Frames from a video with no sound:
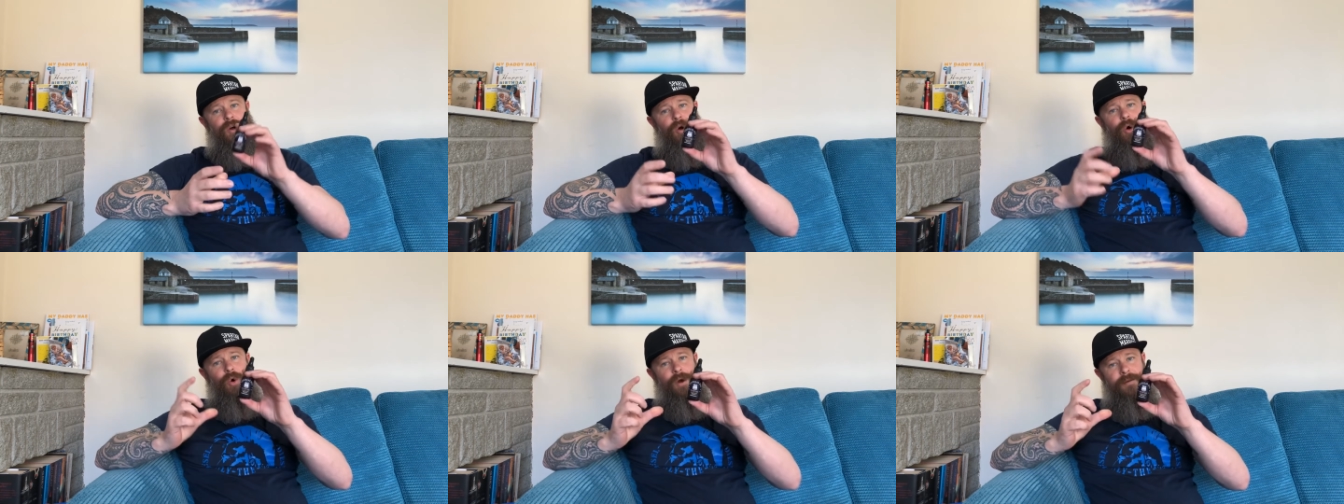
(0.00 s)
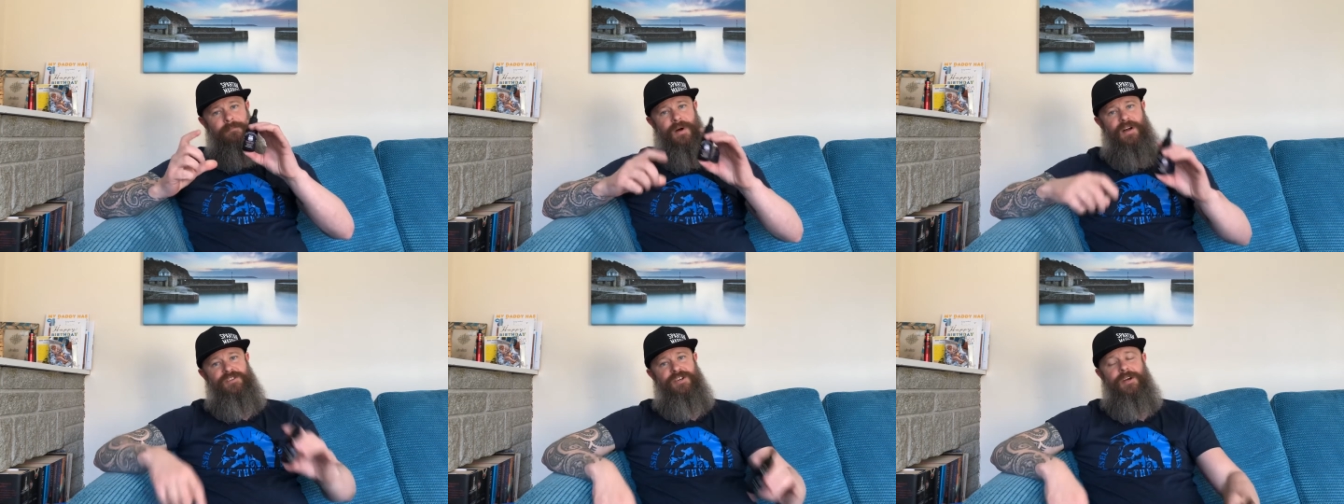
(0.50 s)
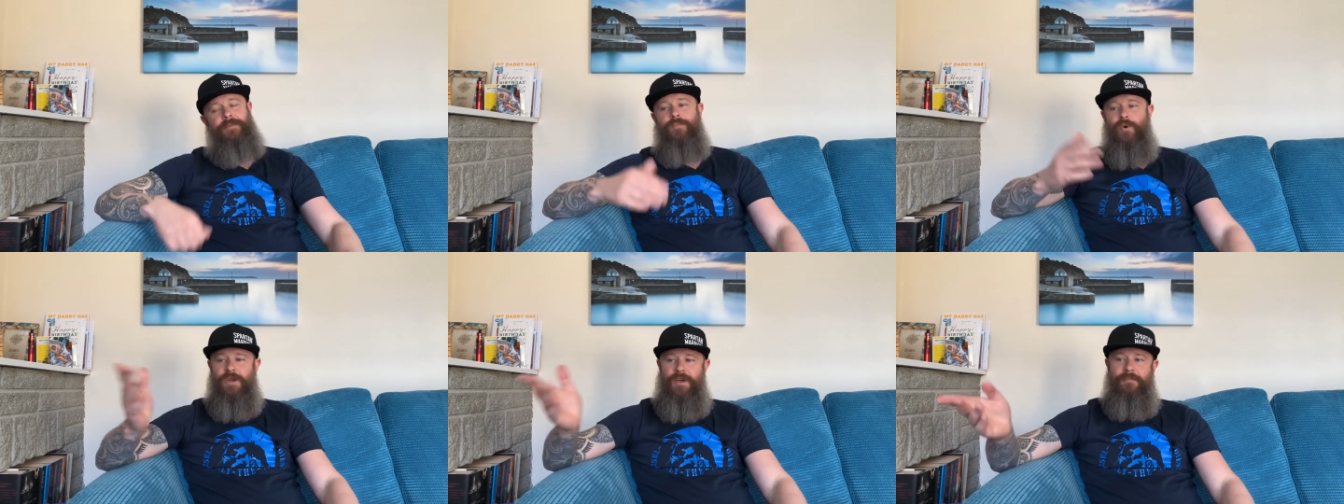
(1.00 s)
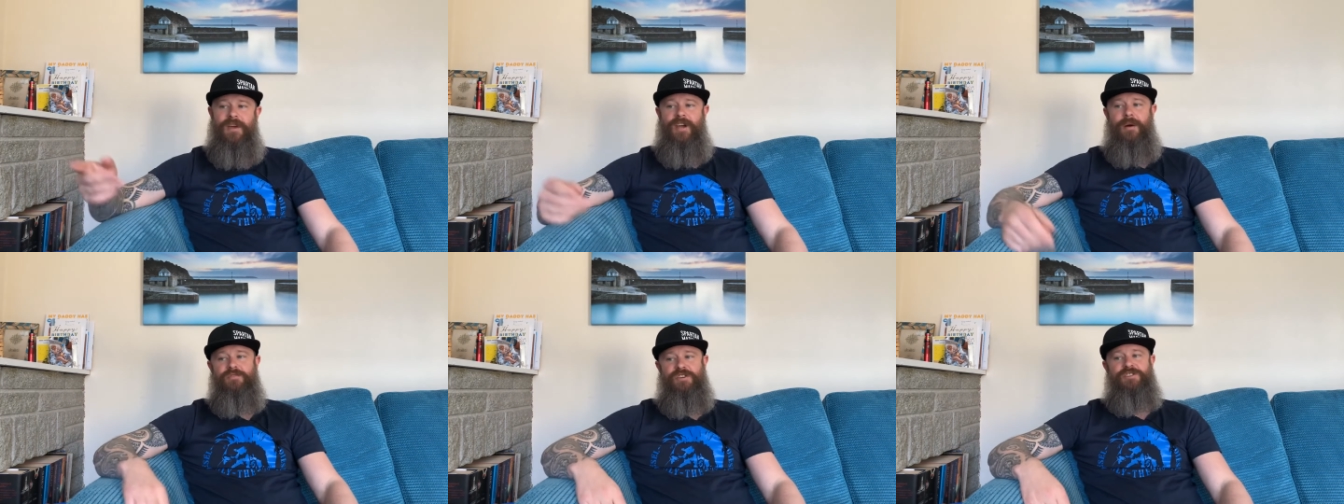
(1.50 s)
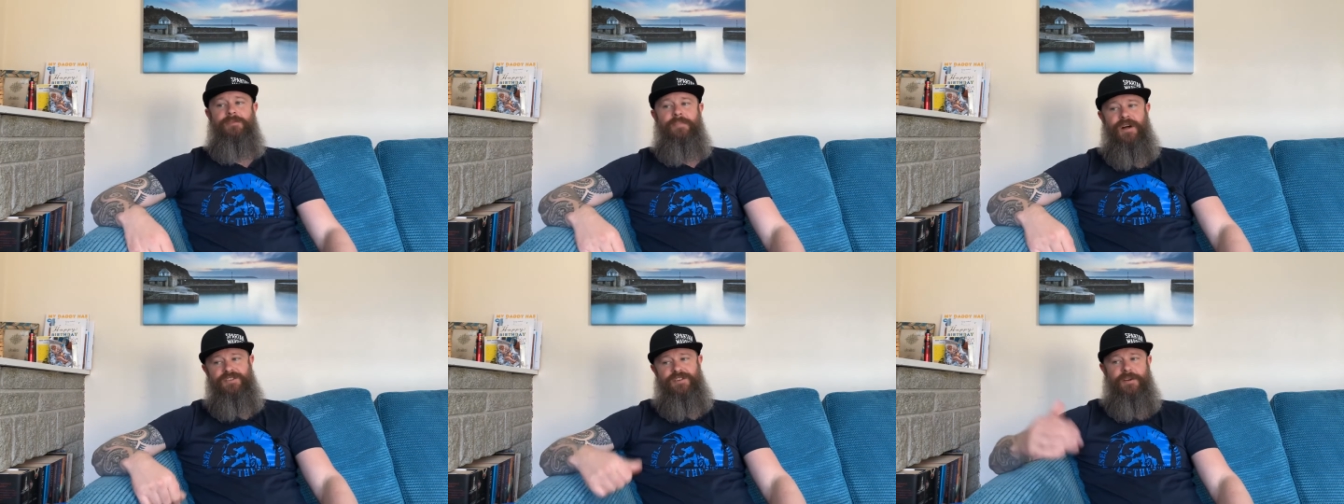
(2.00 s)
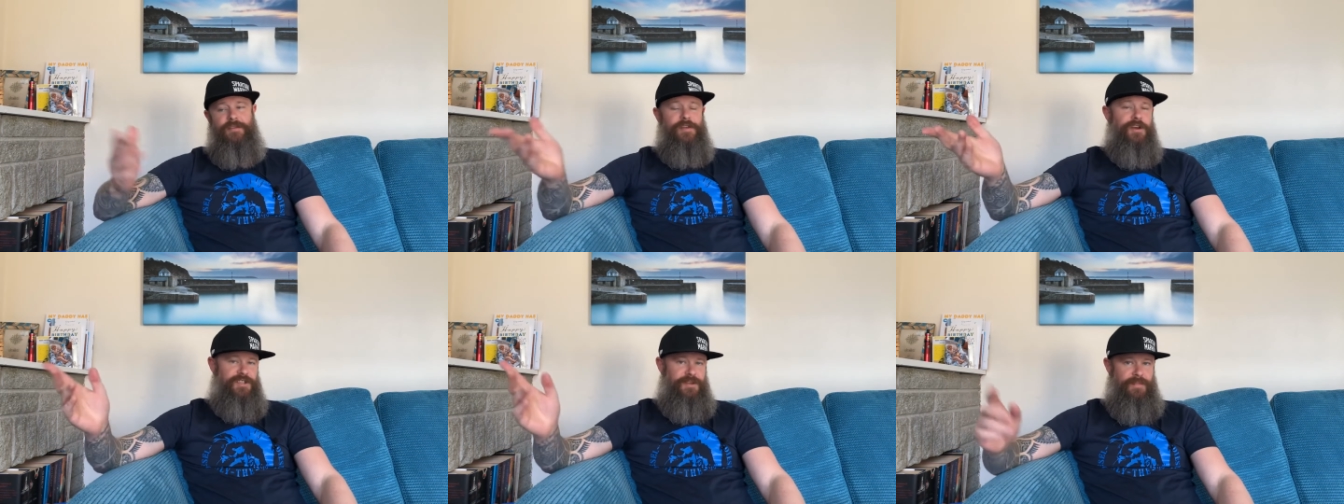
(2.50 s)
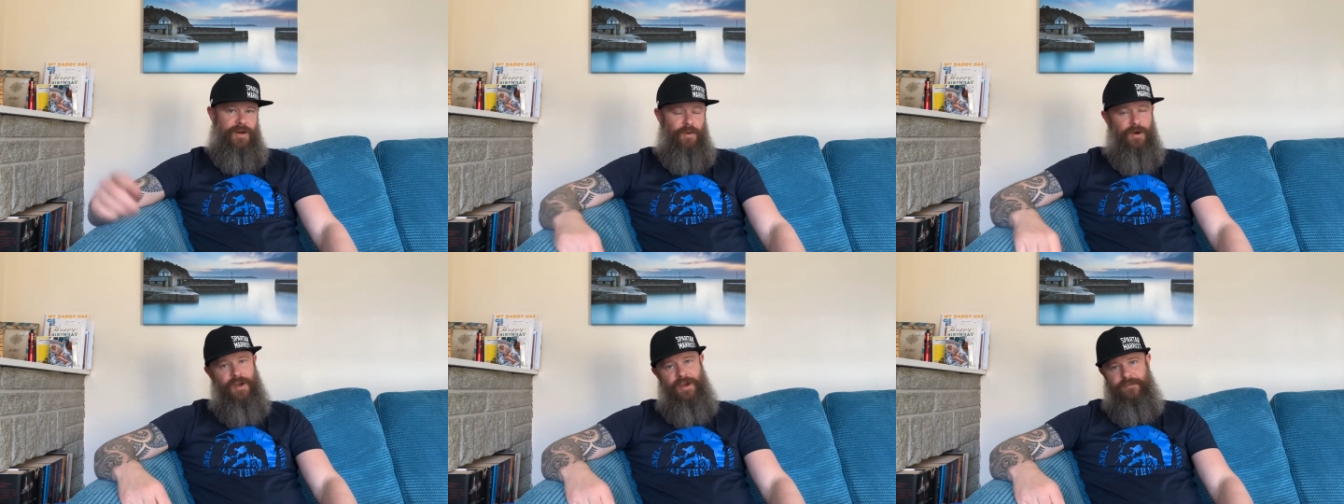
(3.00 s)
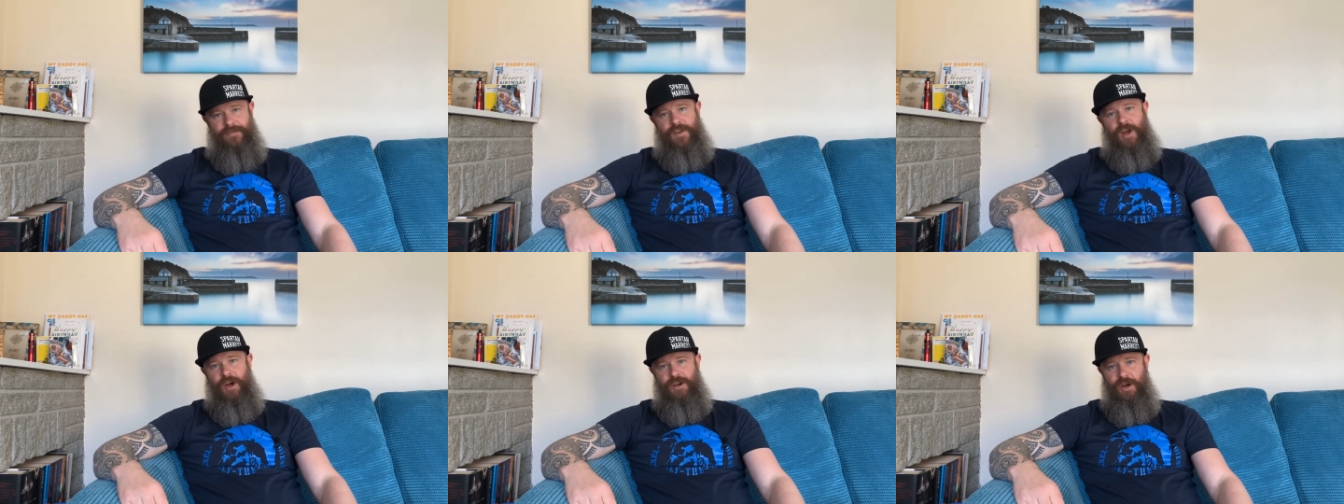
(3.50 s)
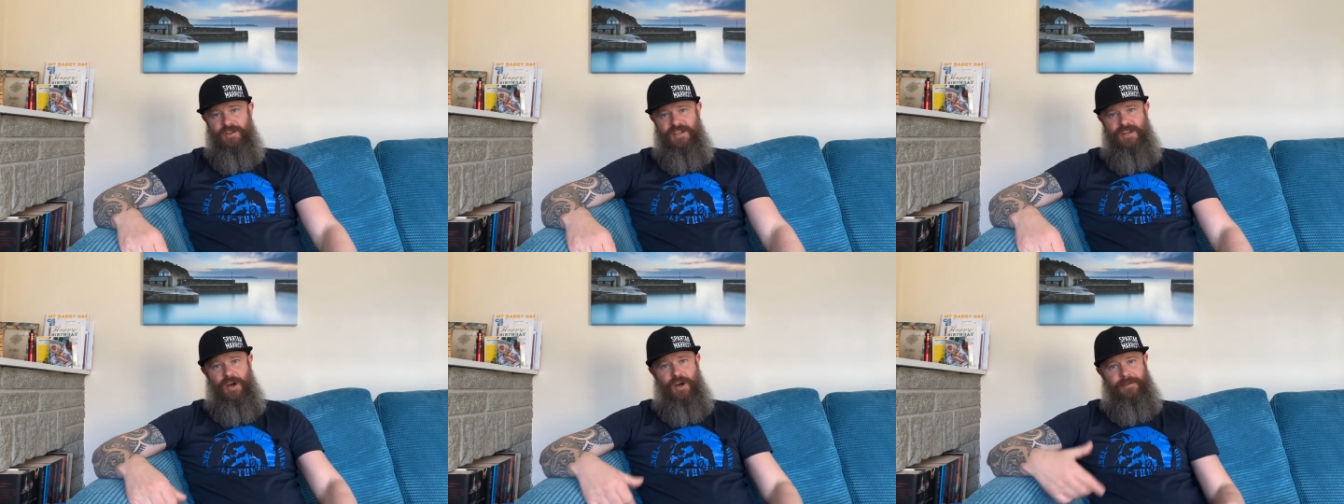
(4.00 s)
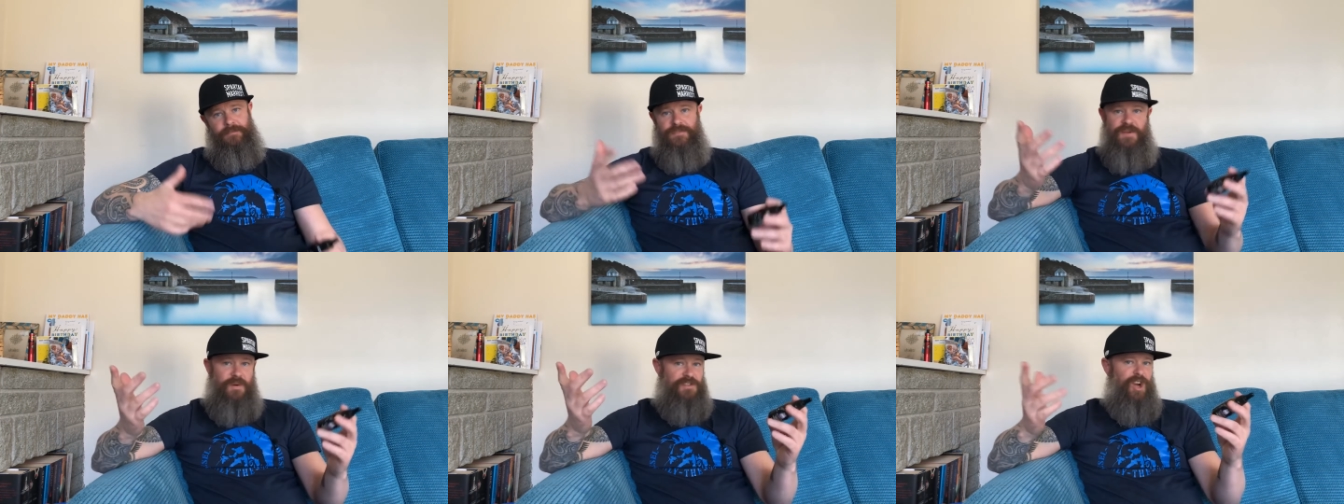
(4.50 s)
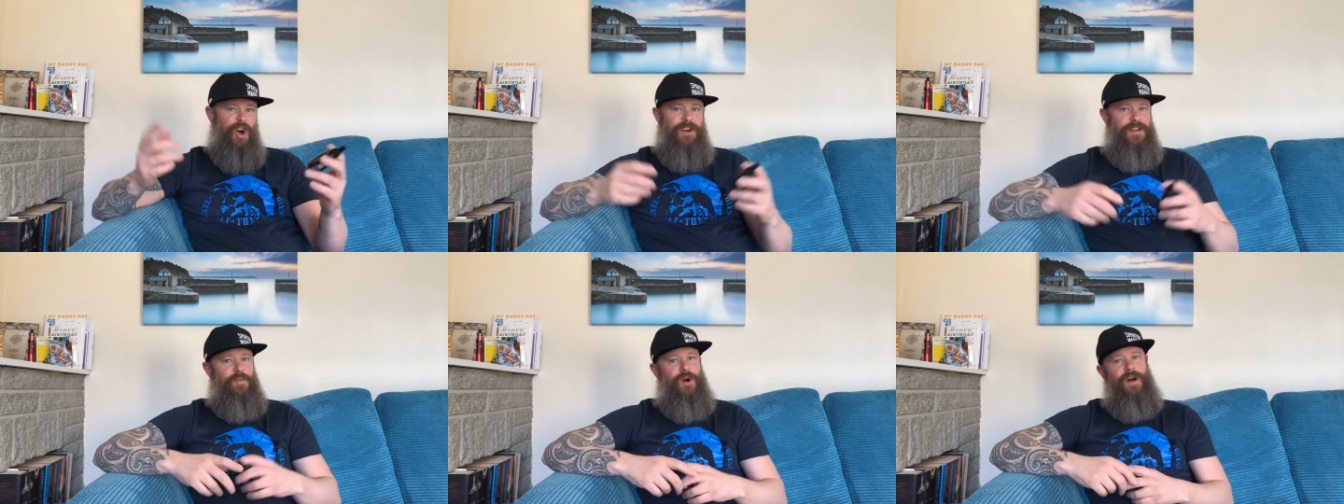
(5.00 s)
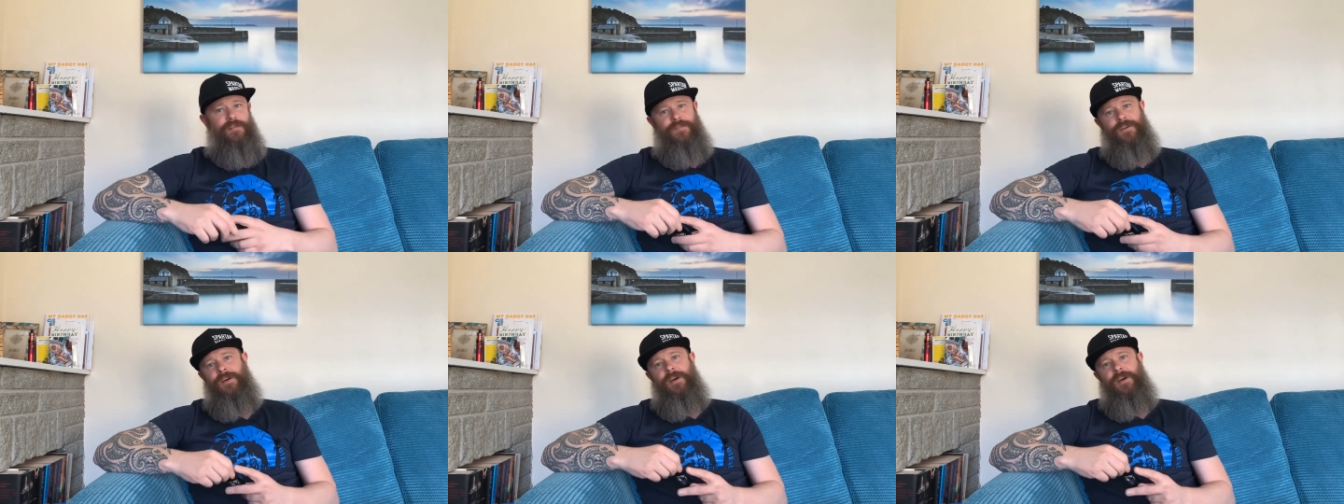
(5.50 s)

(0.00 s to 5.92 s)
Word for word: oil and butter or you can pick up just the butter 30 mil for 9.99 so it's highly worth